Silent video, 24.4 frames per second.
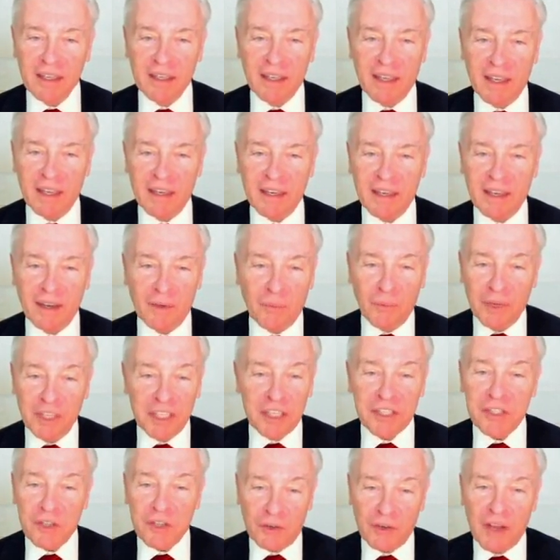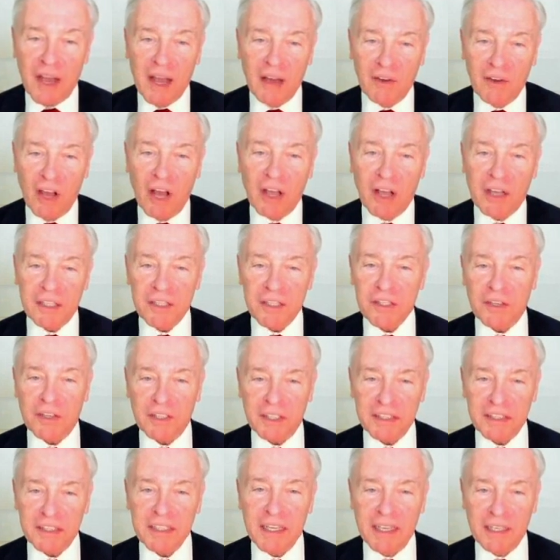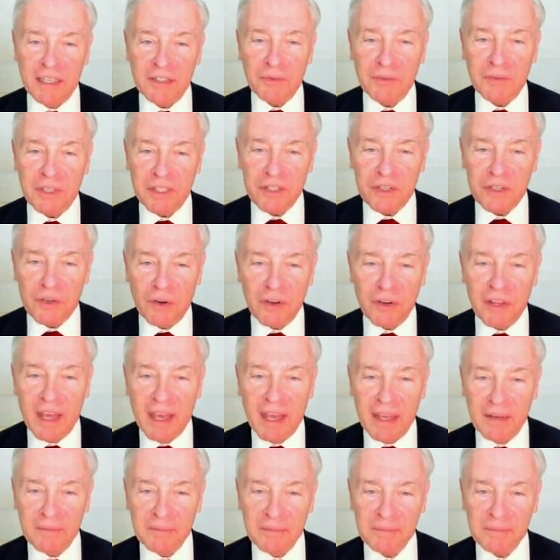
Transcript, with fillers: And we just don't know how long it's going to take to restore that.